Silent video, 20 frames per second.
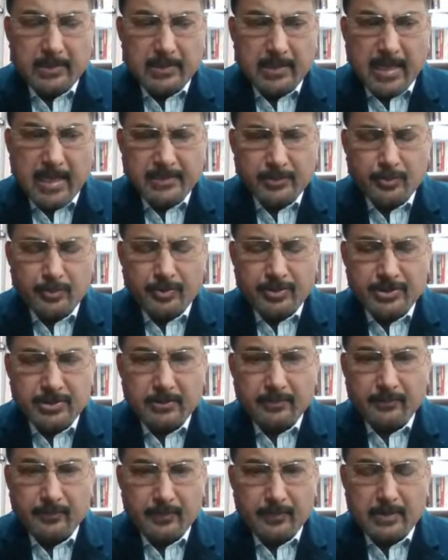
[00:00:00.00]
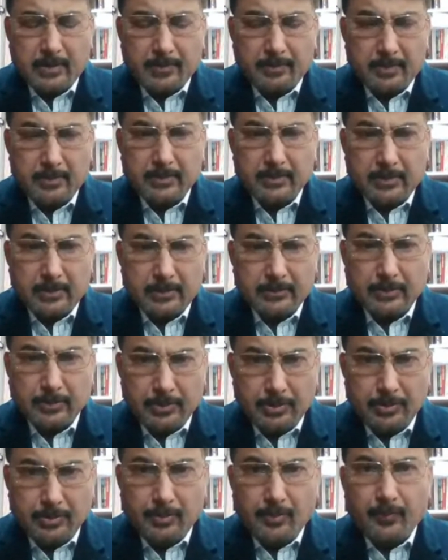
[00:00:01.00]
last question
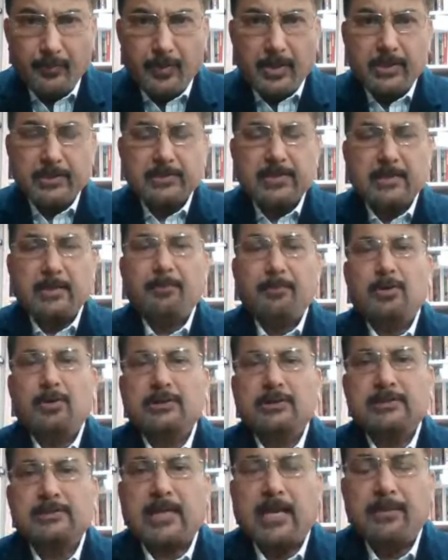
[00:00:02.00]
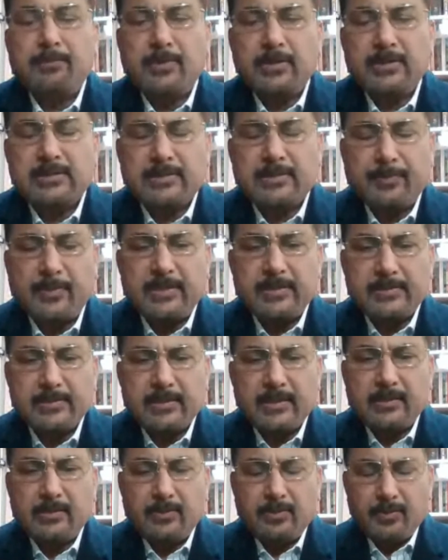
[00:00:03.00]
to you was about the cyberspace,
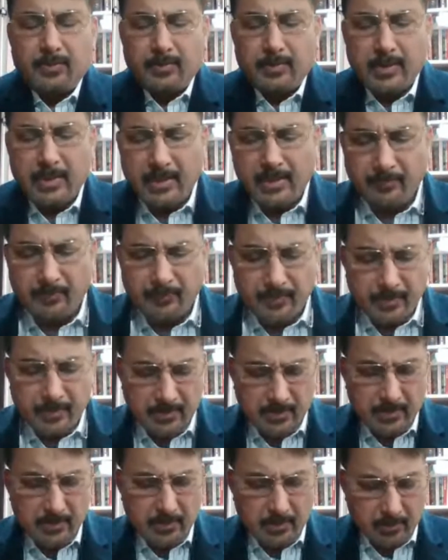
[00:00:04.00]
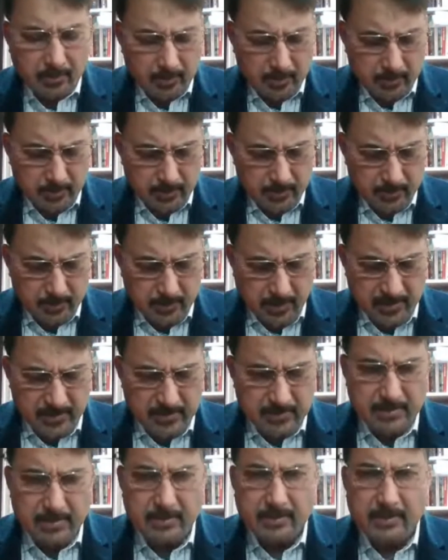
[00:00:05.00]
and you have very
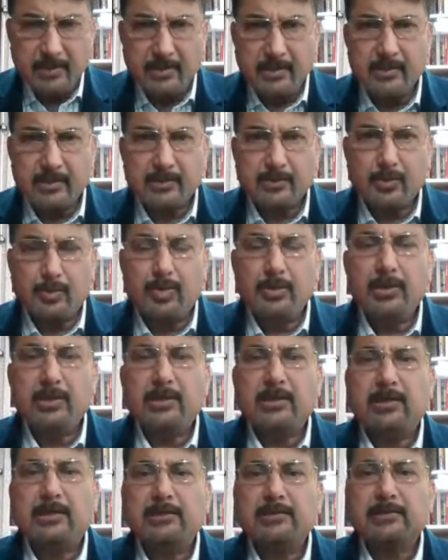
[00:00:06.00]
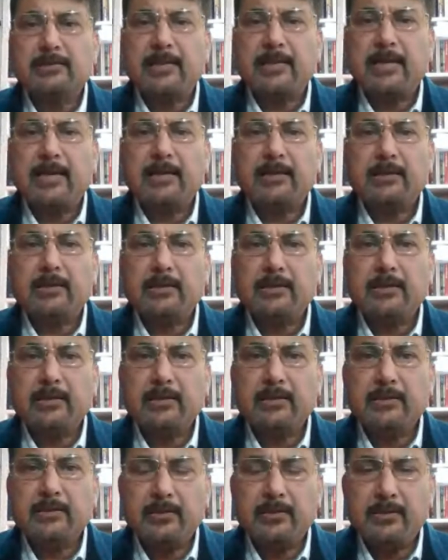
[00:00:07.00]
nicely told us that
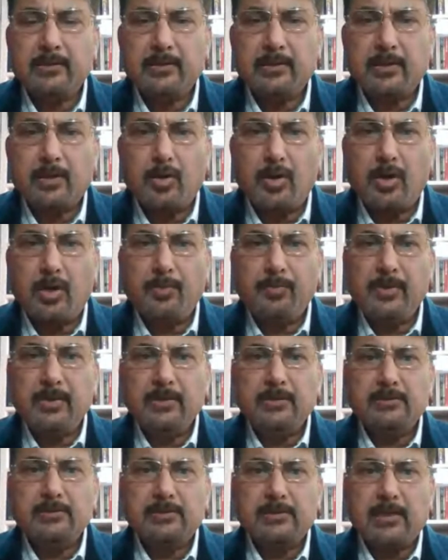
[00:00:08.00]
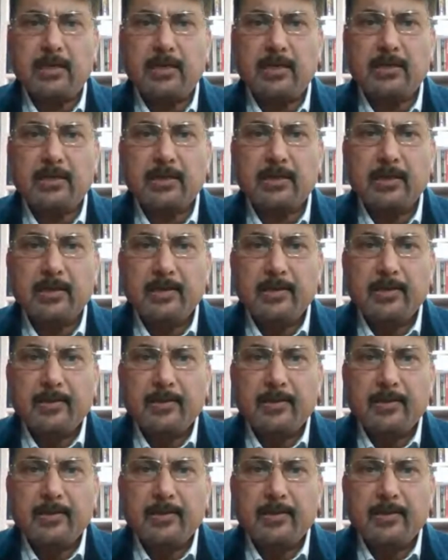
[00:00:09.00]
the commons are